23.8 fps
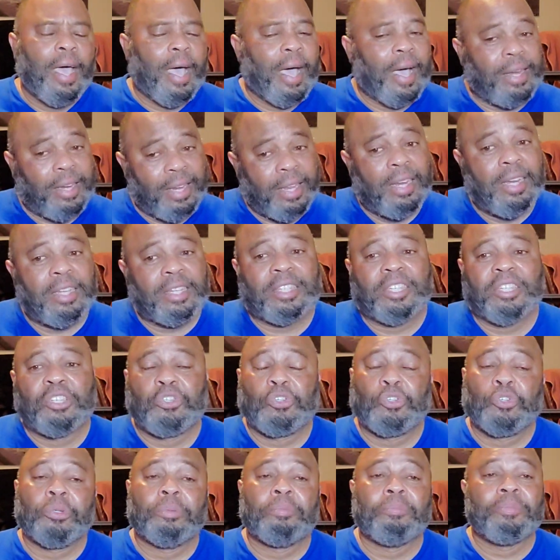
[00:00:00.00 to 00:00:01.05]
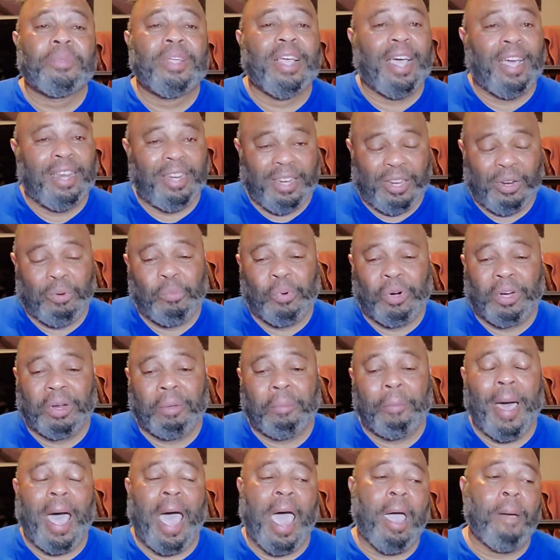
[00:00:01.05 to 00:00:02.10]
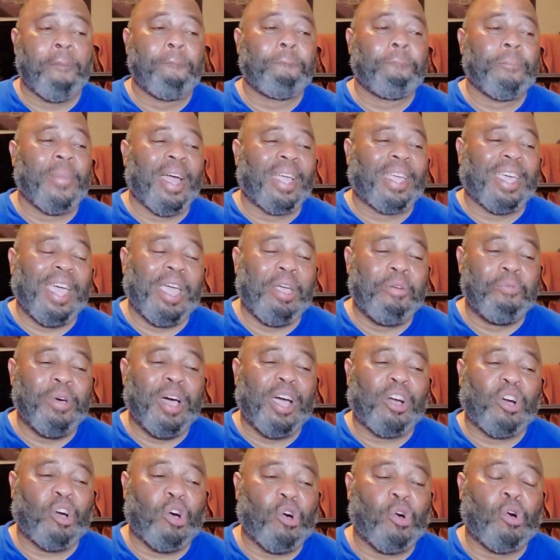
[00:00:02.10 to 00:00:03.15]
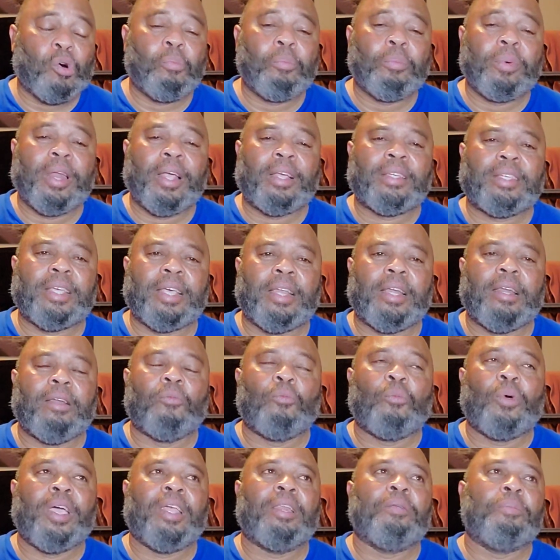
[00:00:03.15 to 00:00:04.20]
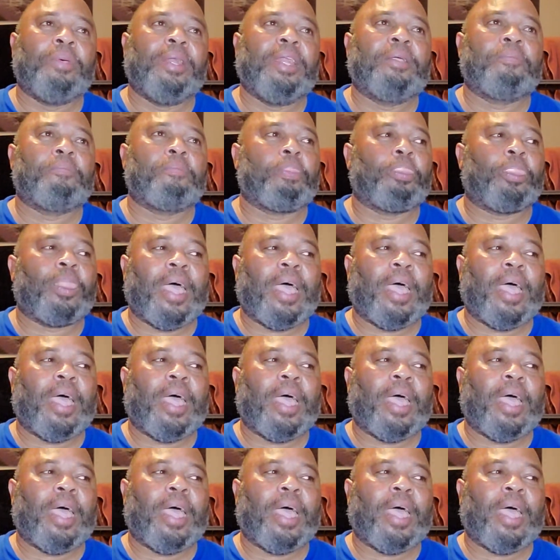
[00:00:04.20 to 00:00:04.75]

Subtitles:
I did listen to them. I did want to buy them. I came back home and I said, wait a minute.